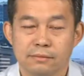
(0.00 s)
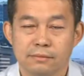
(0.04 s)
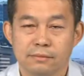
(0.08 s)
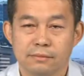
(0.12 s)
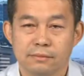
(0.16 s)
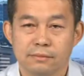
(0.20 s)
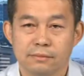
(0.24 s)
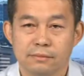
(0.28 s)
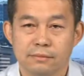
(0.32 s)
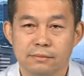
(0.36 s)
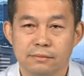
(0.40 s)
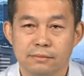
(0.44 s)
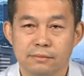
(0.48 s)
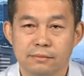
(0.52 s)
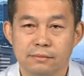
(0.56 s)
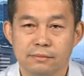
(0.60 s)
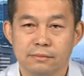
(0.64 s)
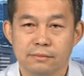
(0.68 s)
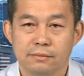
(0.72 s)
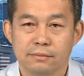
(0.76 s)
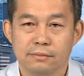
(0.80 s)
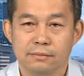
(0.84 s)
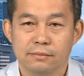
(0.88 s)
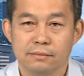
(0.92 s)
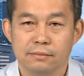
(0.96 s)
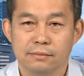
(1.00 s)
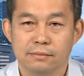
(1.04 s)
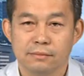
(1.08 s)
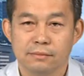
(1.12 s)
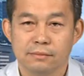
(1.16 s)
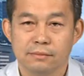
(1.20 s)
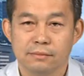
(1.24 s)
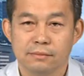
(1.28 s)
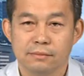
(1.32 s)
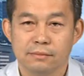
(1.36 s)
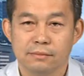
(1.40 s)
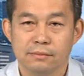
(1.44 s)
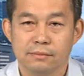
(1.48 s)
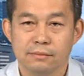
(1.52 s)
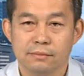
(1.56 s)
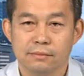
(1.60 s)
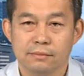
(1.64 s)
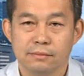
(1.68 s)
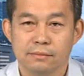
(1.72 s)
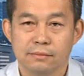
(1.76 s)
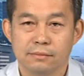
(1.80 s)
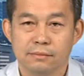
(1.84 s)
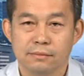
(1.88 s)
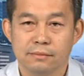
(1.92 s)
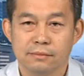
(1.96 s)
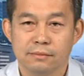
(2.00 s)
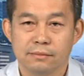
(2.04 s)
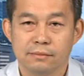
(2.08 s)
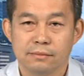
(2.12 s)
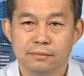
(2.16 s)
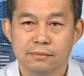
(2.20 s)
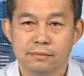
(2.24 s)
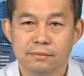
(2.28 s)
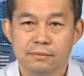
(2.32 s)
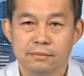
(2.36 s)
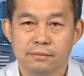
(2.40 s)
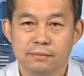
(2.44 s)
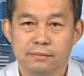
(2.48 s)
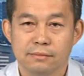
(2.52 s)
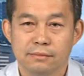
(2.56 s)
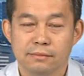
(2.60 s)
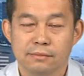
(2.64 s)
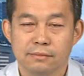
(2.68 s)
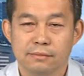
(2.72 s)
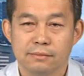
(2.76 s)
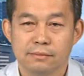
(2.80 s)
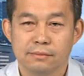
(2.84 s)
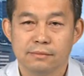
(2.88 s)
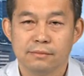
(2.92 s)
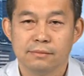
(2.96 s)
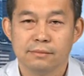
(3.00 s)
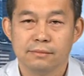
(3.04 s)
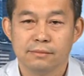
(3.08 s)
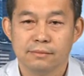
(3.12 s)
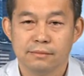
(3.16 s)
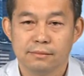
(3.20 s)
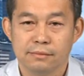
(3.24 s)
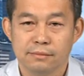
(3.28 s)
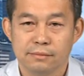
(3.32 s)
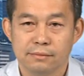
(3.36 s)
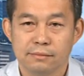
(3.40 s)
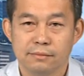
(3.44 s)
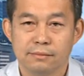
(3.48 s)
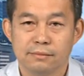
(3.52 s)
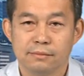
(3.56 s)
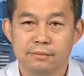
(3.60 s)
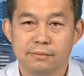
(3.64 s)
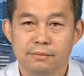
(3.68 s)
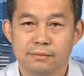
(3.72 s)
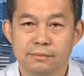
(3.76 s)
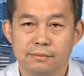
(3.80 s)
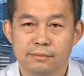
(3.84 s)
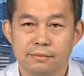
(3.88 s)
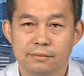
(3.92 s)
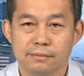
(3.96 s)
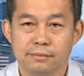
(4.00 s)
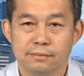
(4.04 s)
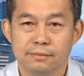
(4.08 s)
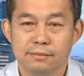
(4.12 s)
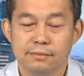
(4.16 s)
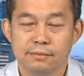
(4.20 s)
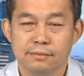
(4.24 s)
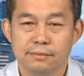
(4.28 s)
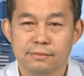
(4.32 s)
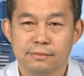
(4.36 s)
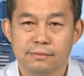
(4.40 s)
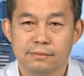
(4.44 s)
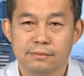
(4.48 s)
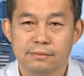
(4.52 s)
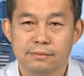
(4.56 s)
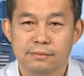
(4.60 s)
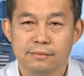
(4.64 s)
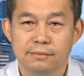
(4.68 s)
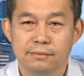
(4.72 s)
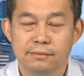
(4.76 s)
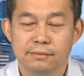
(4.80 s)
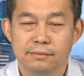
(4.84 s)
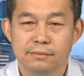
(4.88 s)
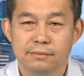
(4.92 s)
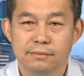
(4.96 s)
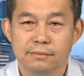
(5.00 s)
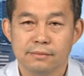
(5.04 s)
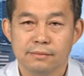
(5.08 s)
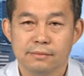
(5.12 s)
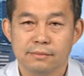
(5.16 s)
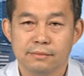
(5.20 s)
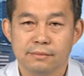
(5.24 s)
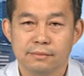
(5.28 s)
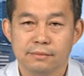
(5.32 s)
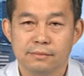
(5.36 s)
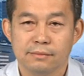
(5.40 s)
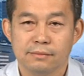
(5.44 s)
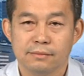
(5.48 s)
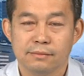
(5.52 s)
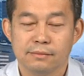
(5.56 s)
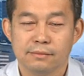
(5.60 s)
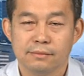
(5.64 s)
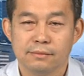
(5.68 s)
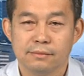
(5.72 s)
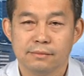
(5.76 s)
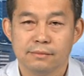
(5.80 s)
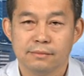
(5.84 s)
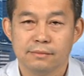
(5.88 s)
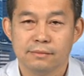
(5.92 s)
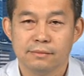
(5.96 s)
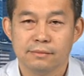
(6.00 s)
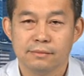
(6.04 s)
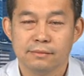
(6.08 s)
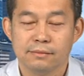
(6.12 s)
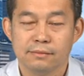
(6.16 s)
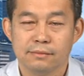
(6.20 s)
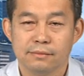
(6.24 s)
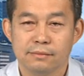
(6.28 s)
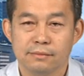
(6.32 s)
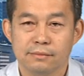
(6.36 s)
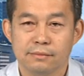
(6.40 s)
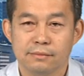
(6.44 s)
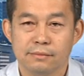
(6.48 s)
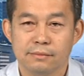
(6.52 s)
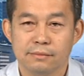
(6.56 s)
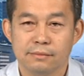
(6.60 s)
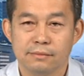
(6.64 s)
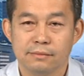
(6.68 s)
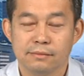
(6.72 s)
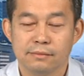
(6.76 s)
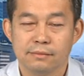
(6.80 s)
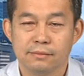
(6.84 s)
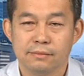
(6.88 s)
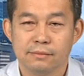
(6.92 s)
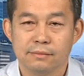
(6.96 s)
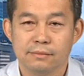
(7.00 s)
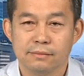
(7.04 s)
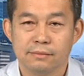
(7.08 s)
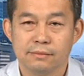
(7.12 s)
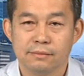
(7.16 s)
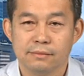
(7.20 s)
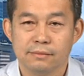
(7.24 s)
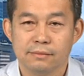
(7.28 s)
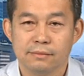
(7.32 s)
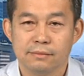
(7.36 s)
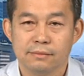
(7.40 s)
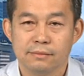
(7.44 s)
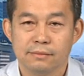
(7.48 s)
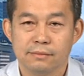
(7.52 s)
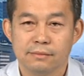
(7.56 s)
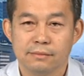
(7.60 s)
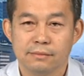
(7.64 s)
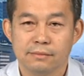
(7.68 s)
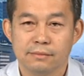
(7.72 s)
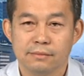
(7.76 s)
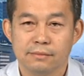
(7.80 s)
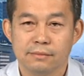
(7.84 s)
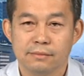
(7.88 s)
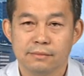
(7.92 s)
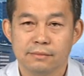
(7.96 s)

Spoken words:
The person shown says nothing.